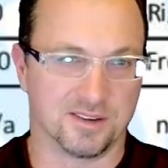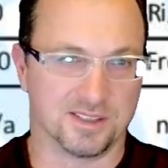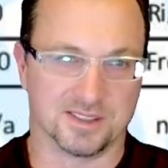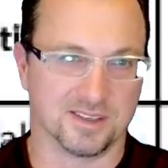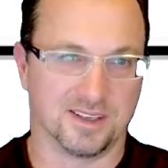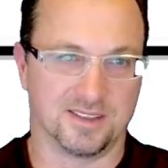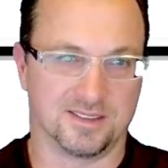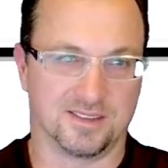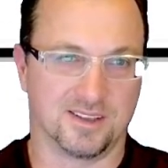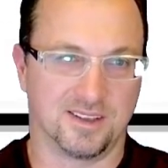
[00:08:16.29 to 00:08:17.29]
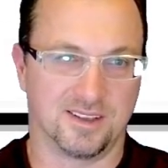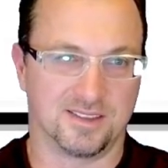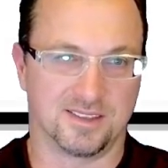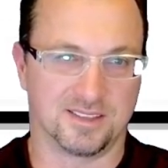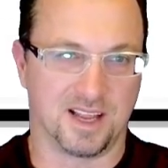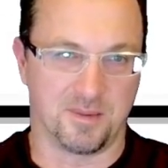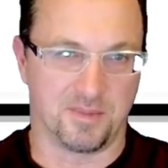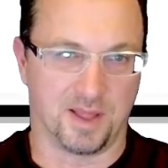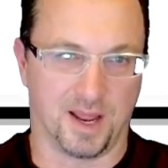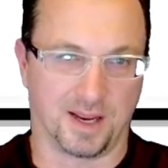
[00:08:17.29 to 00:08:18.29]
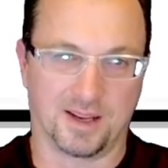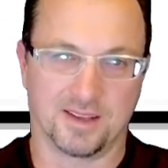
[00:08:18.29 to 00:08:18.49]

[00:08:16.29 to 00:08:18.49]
is the same thing.